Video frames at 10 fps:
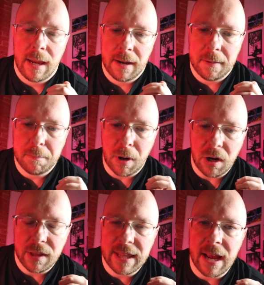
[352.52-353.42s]
And
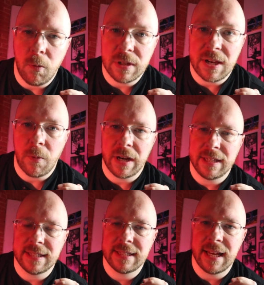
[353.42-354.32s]
part of that was I
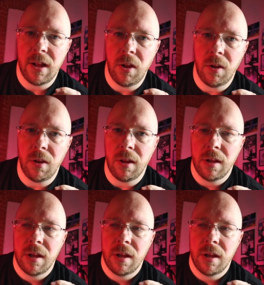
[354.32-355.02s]
wanted to tell